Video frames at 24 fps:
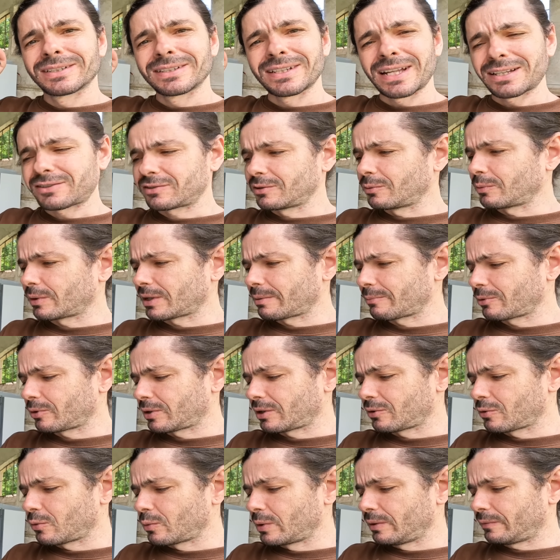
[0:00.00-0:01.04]
That's the one I'm
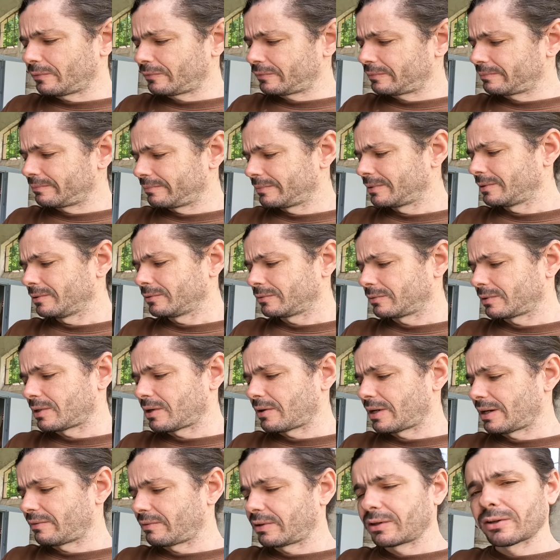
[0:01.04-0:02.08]
gonna go with. So now
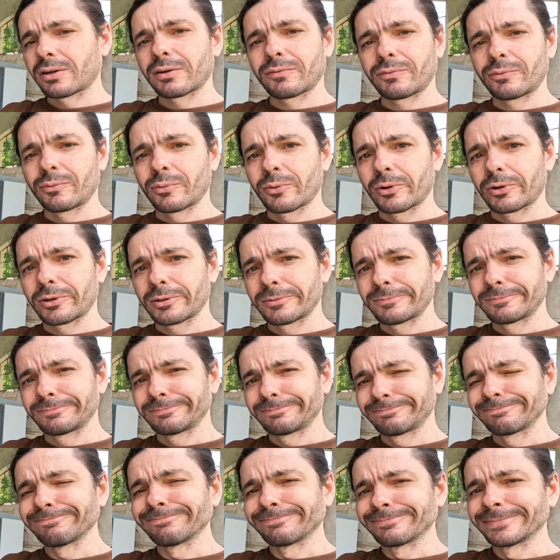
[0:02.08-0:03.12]
I have a lot of work.
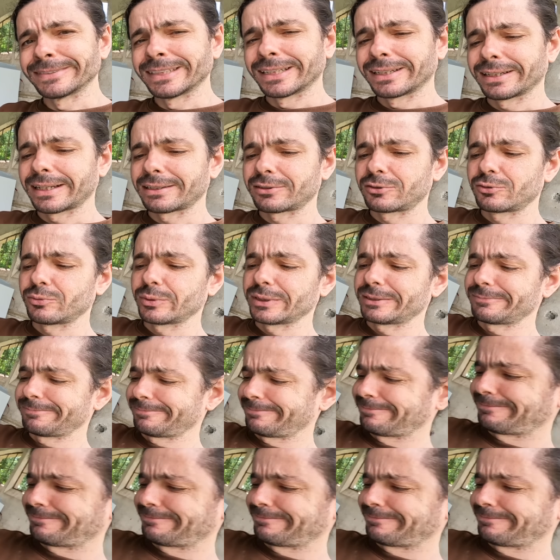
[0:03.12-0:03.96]
Let's do it.